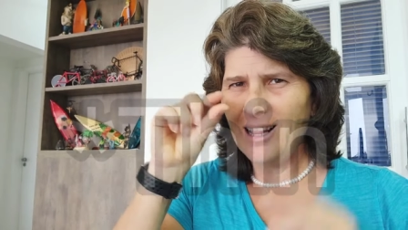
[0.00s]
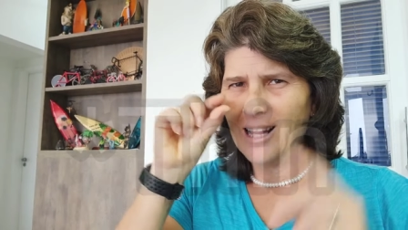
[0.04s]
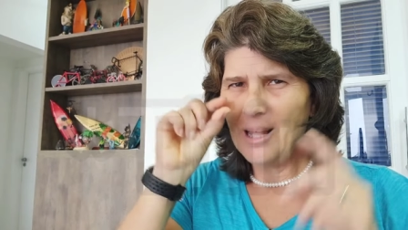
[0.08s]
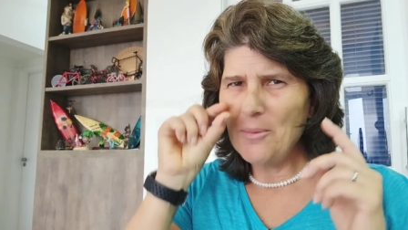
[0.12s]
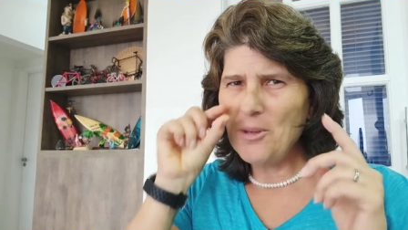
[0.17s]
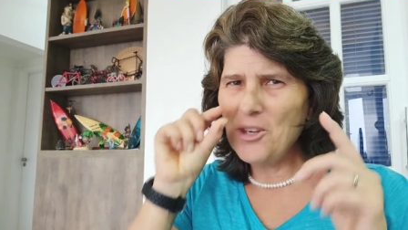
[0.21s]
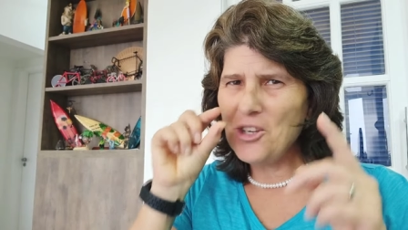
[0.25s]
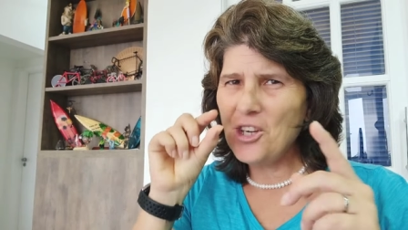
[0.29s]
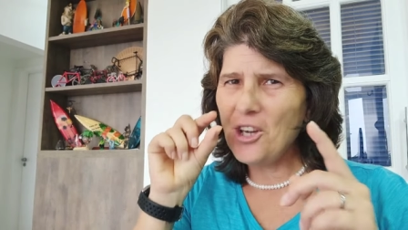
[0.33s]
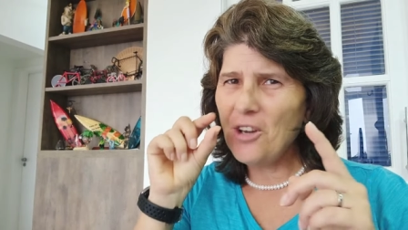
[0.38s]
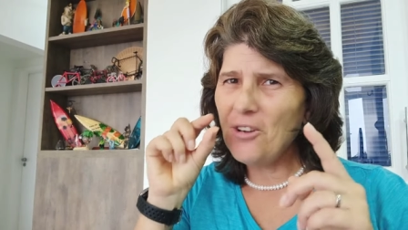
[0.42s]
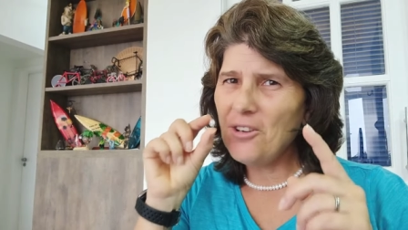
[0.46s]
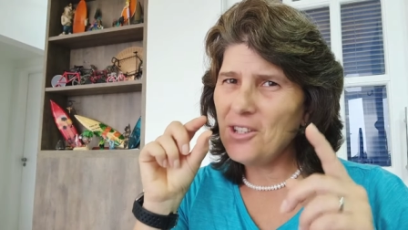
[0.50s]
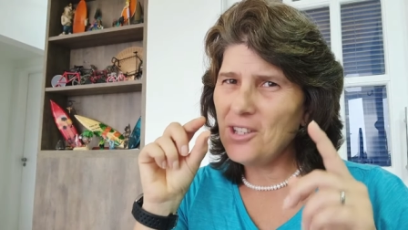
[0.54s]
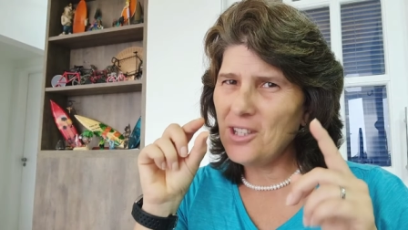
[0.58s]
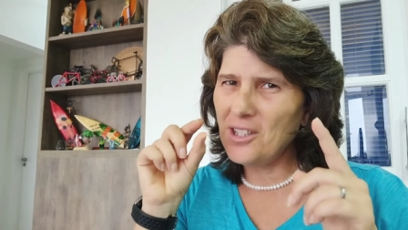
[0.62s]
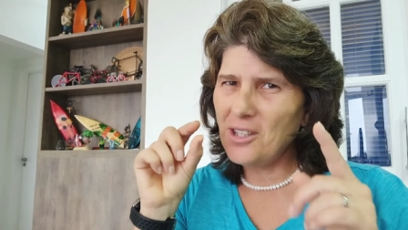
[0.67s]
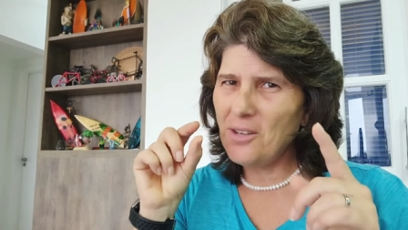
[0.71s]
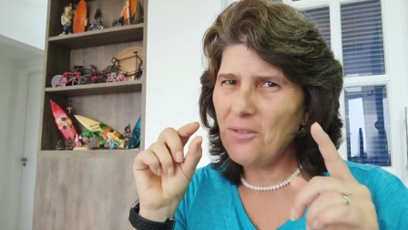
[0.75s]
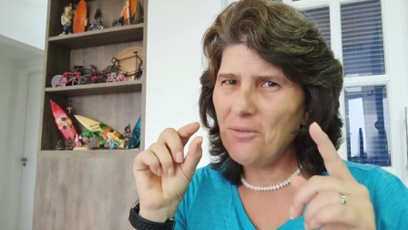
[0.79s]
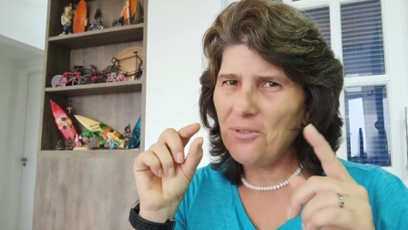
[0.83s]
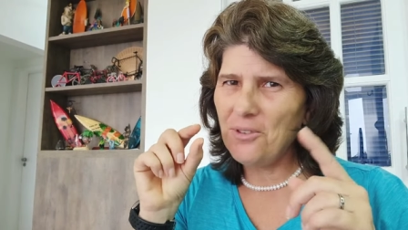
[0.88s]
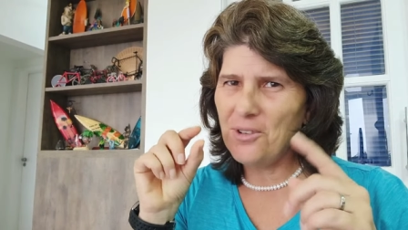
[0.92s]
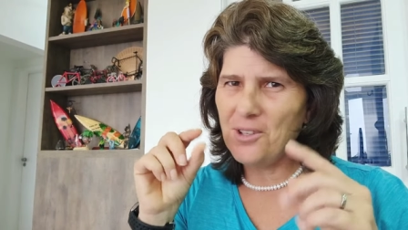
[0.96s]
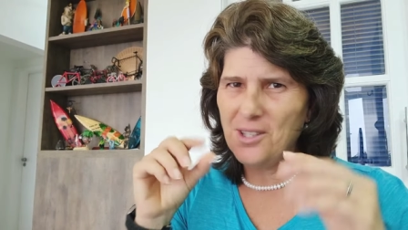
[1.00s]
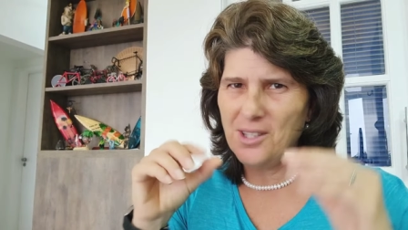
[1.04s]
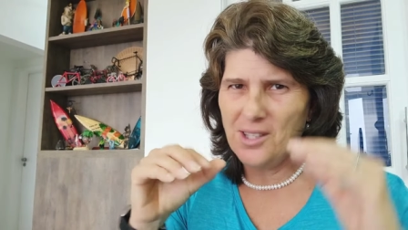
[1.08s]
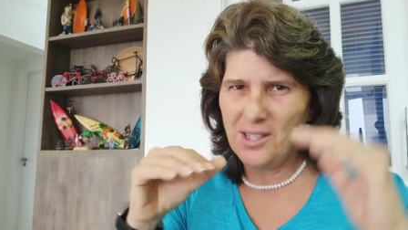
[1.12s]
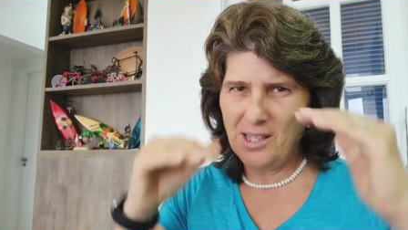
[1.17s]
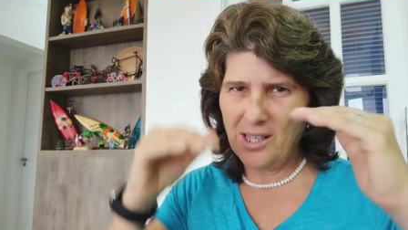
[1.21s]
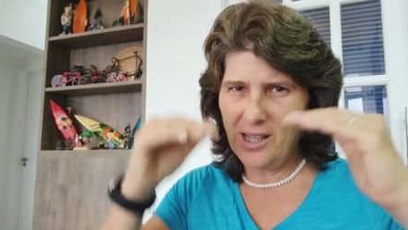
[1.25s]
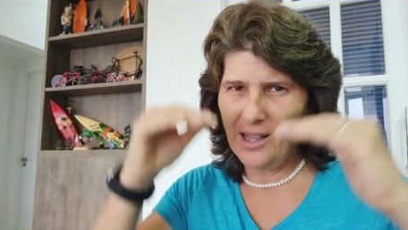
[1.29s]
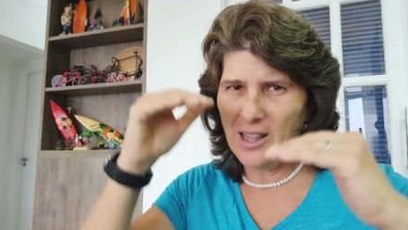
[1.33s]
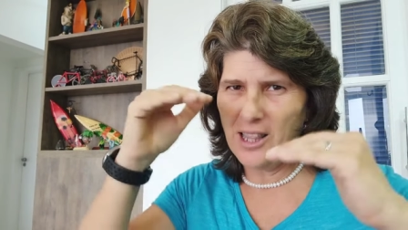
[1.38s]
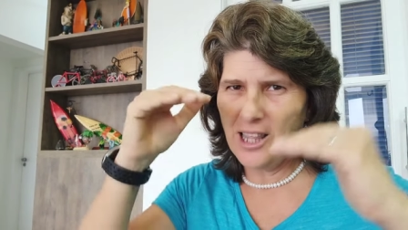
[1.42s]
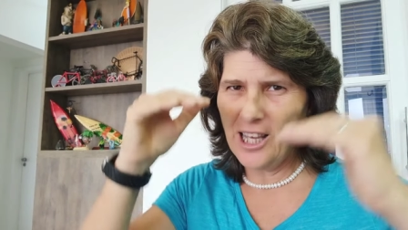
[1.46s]
Let me show you the
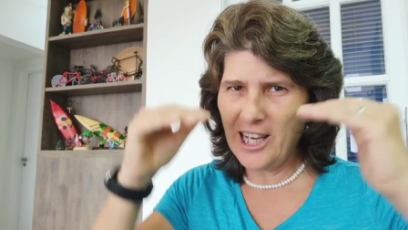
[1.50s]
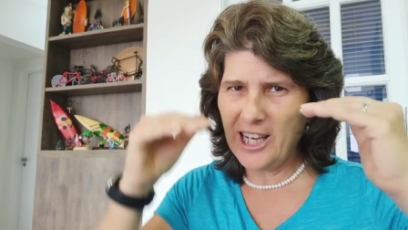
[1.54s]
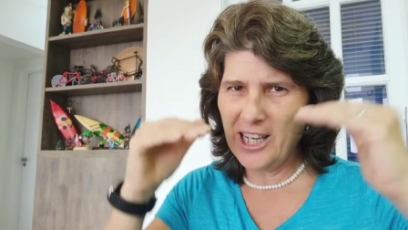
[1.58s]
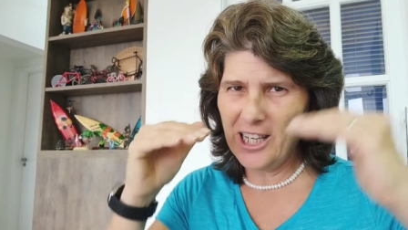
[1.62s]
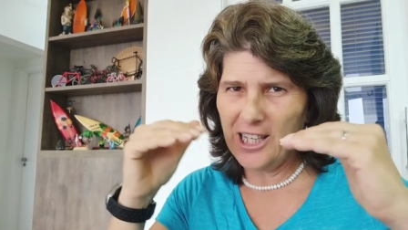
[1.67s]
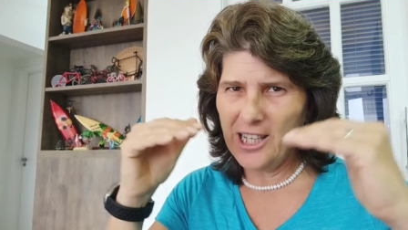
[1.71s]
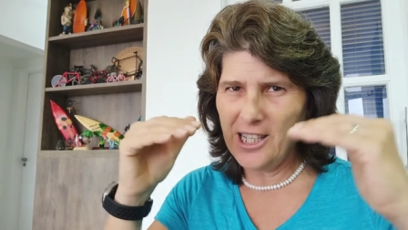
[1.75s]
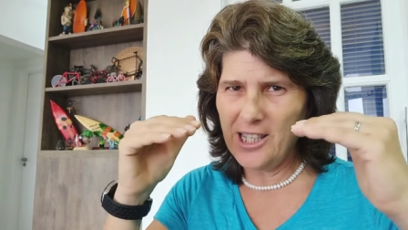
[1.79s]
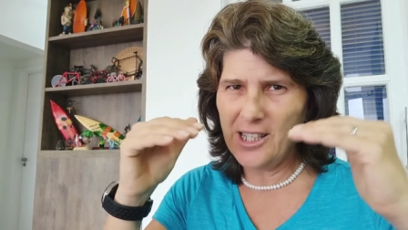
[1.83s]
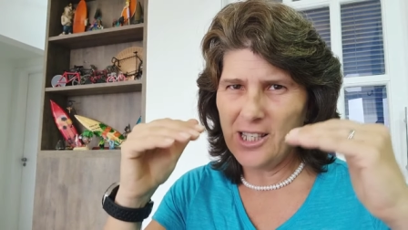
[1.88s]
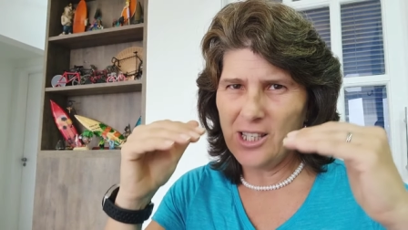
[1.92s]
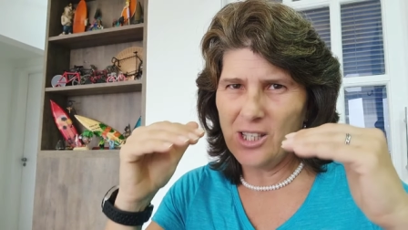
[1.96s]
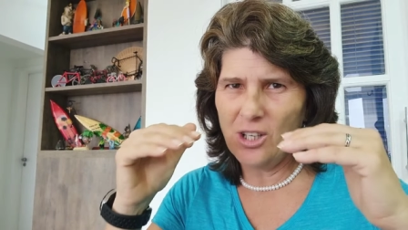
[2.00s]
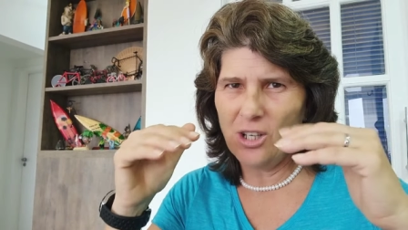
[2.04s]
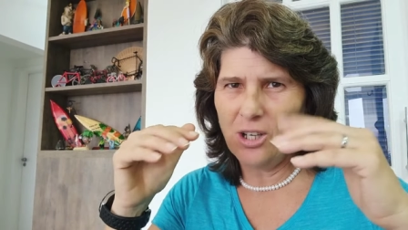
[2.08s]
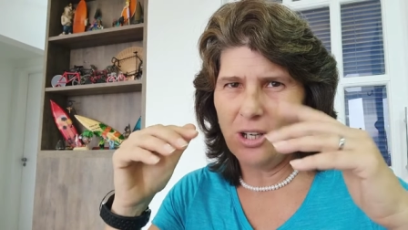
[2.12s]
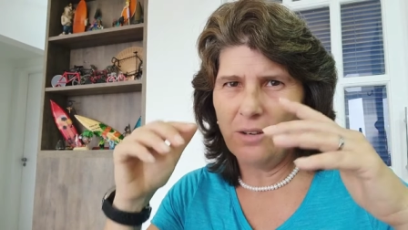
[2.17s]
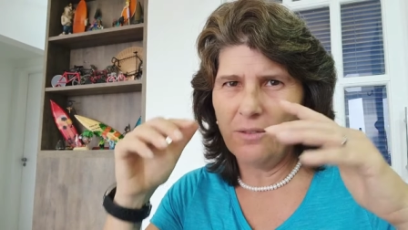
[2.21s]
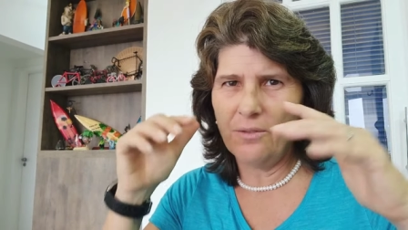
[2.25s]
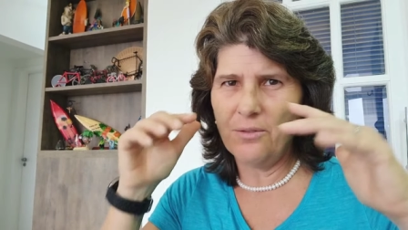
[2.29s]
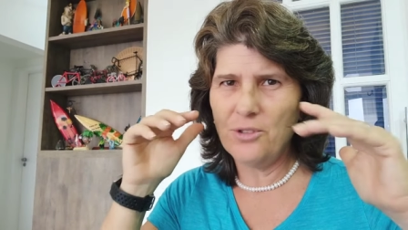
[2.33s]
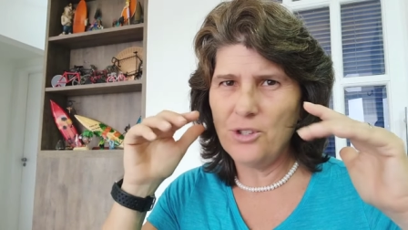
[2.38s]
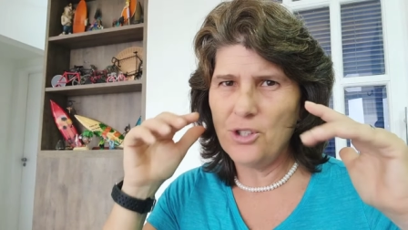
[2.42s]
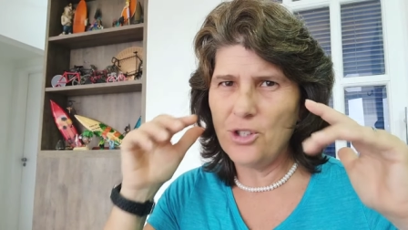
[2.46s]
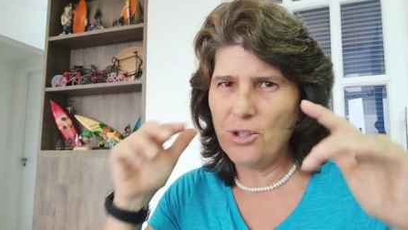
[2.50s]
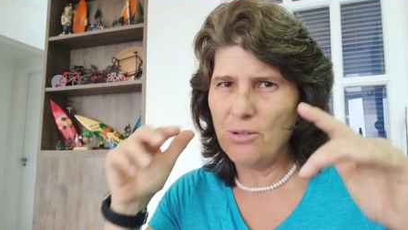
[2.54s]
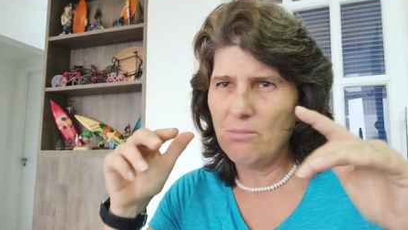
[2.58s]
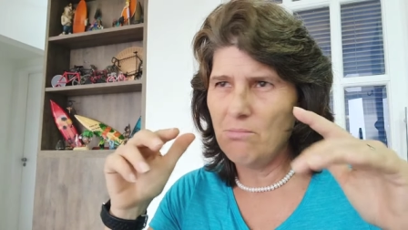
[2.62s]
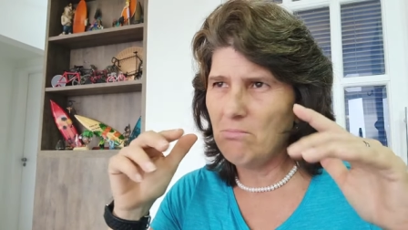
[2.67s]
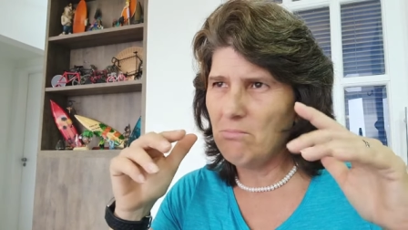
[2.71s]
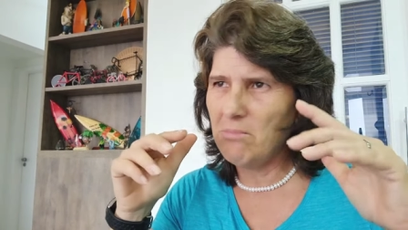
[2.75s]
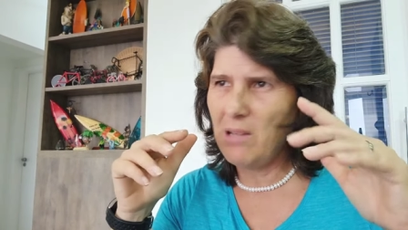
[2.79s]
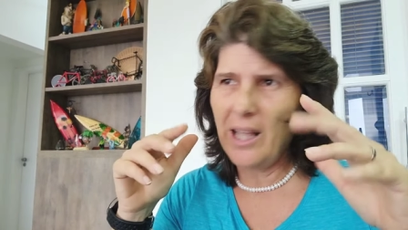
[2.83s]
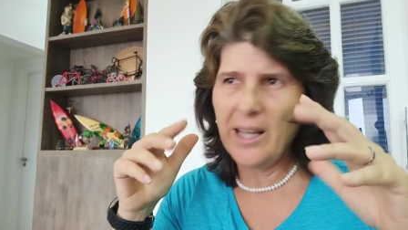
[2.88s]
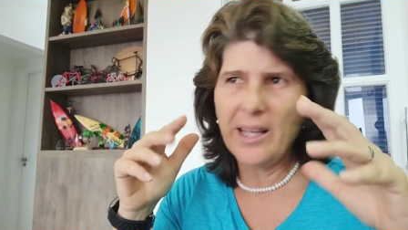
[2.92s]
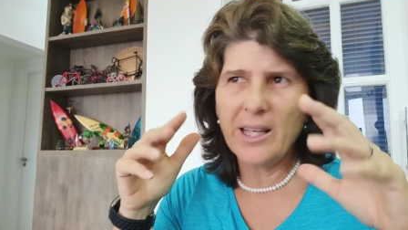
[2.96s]
difference in thickness of
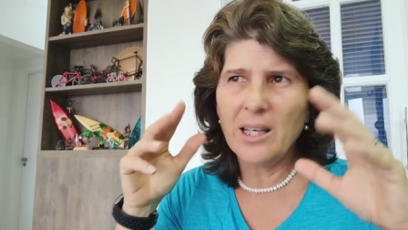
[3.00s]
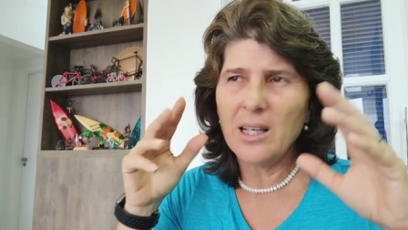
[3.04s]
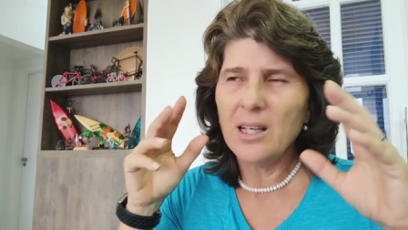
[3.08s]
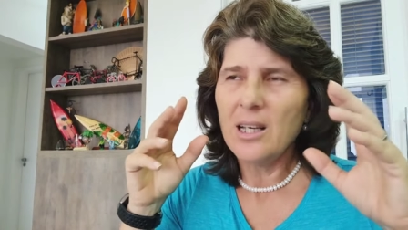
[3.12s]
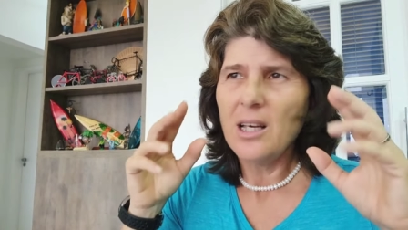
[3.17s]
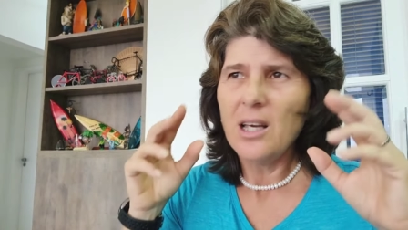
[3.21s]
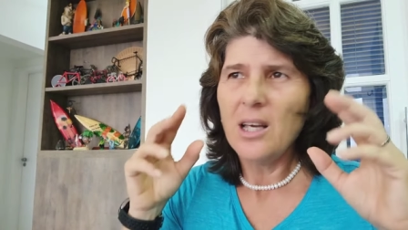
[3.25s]
like